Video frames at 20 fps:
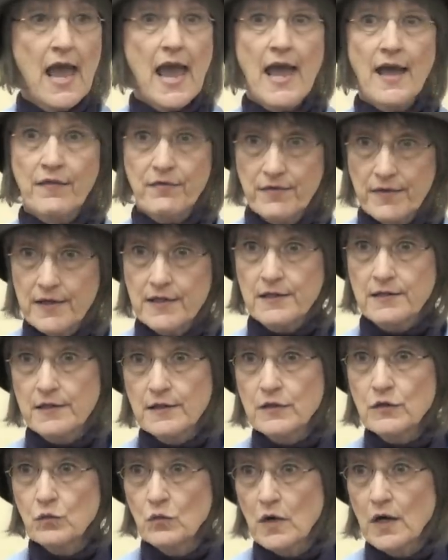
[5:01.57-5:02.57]
And this
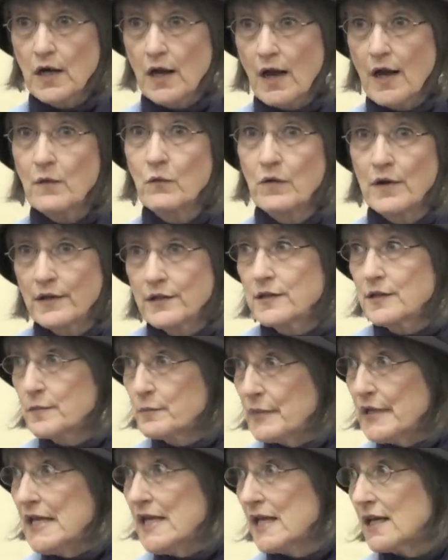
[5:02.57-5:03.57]
is what I want to
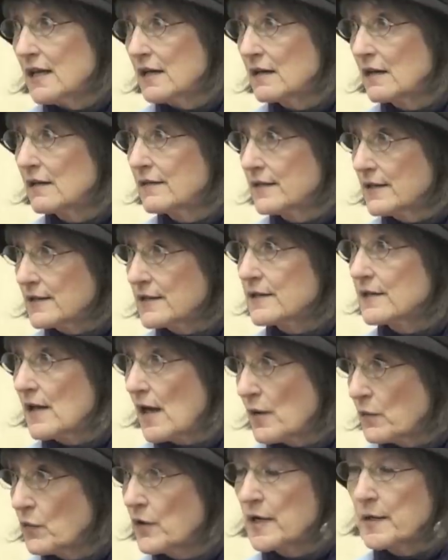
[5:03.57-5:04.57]
be.
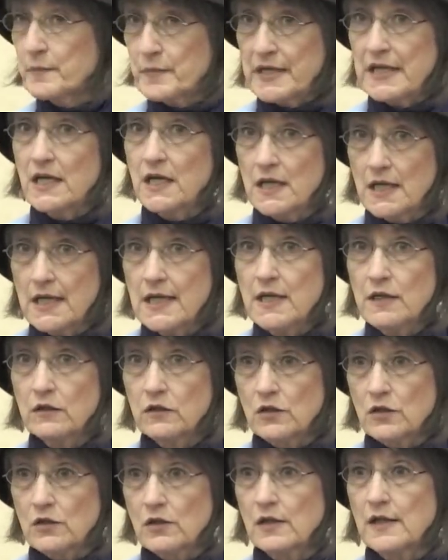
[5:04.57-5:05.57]
I want to be a
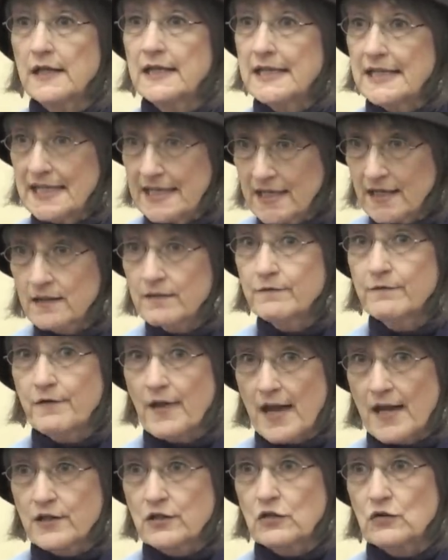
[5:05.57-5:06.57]
healer in
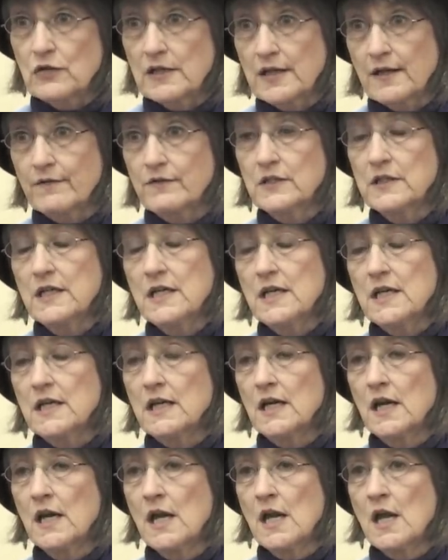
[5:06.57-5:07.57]
FasterEFT.